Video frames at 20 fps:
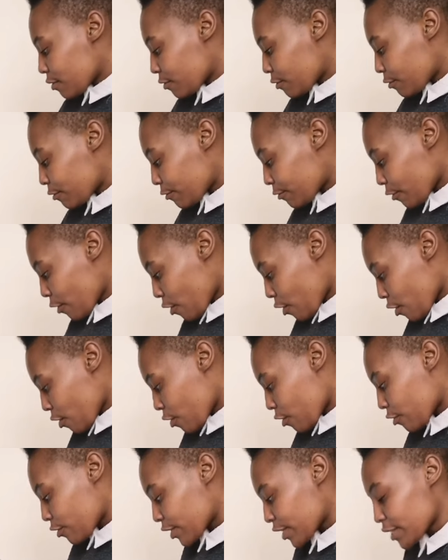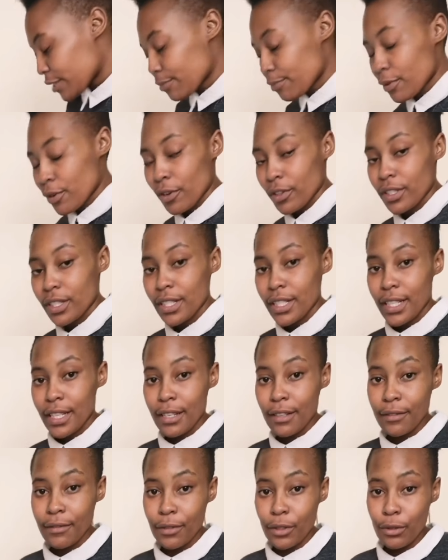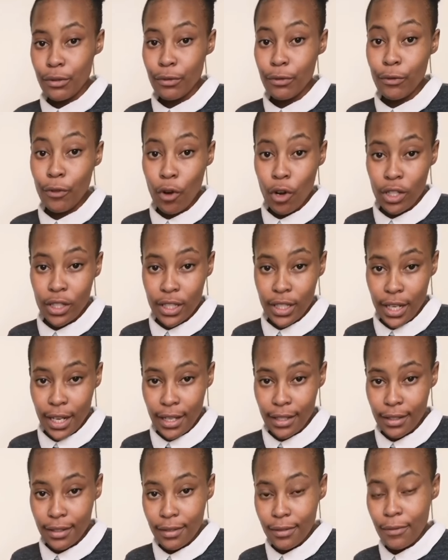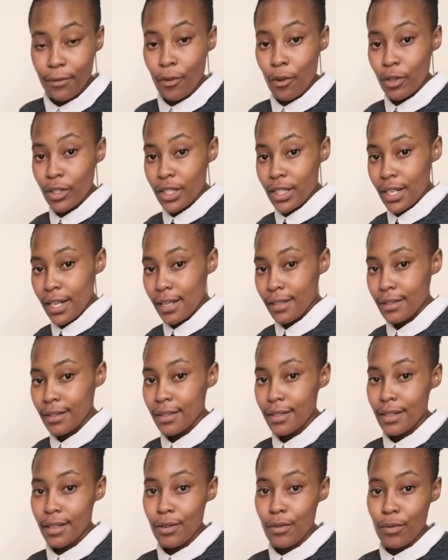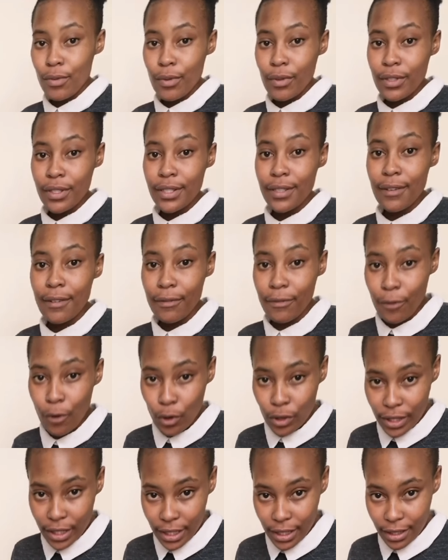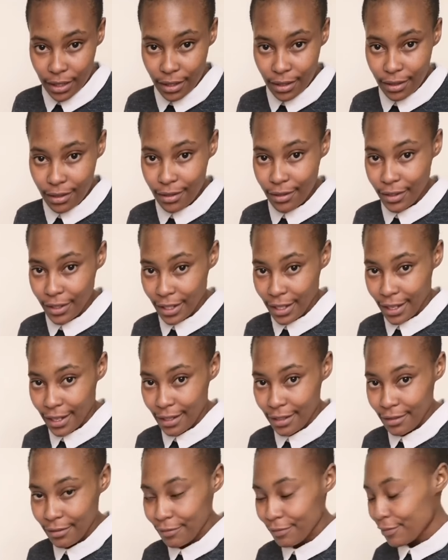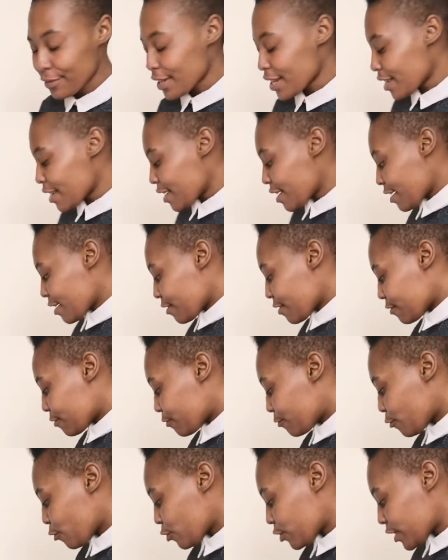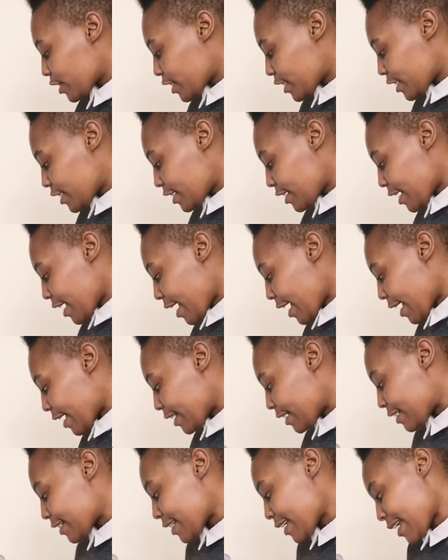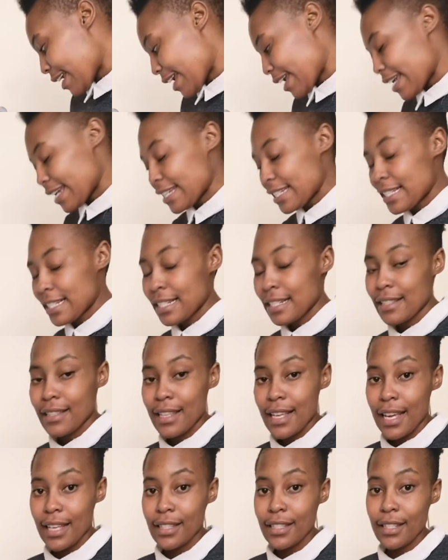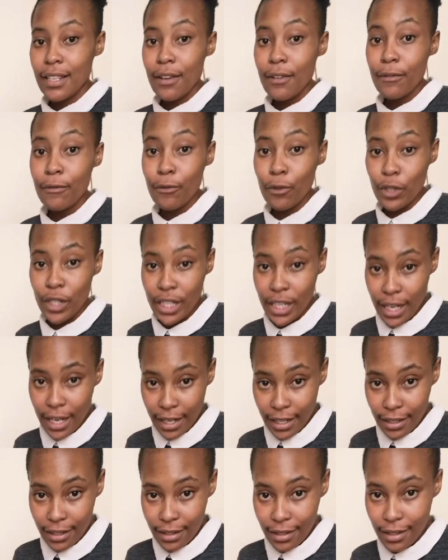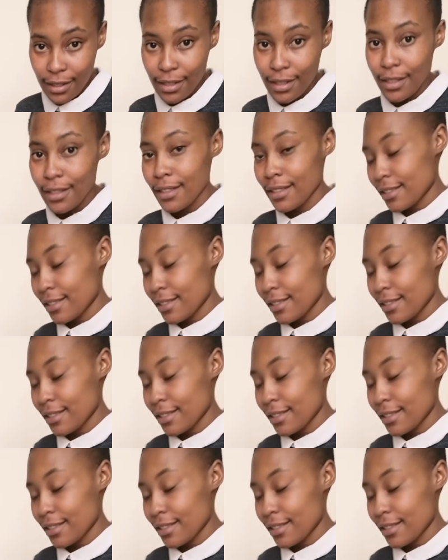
4 orange blocks give you 4 tens. 4 tens equals 40. Okay, 40 add 8, that's 48.